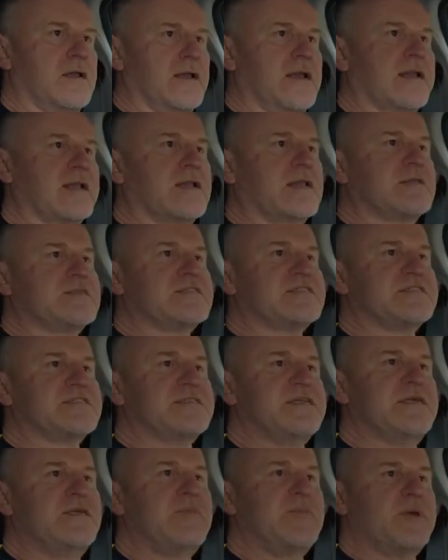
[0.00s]
a little
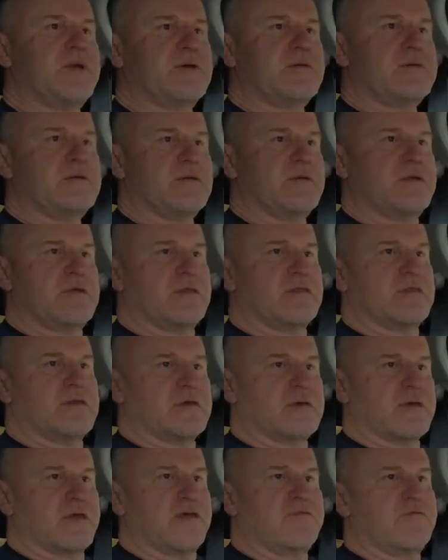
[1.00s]
steeper in
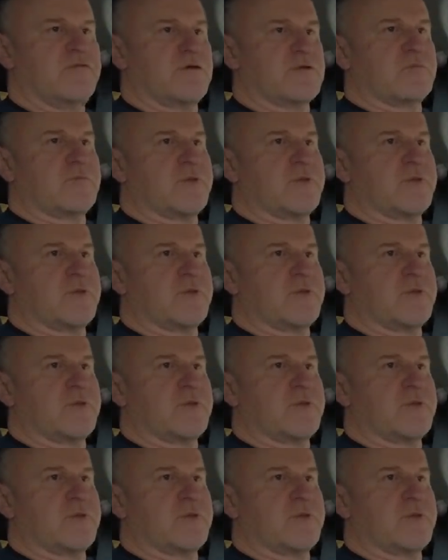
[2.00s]
the effort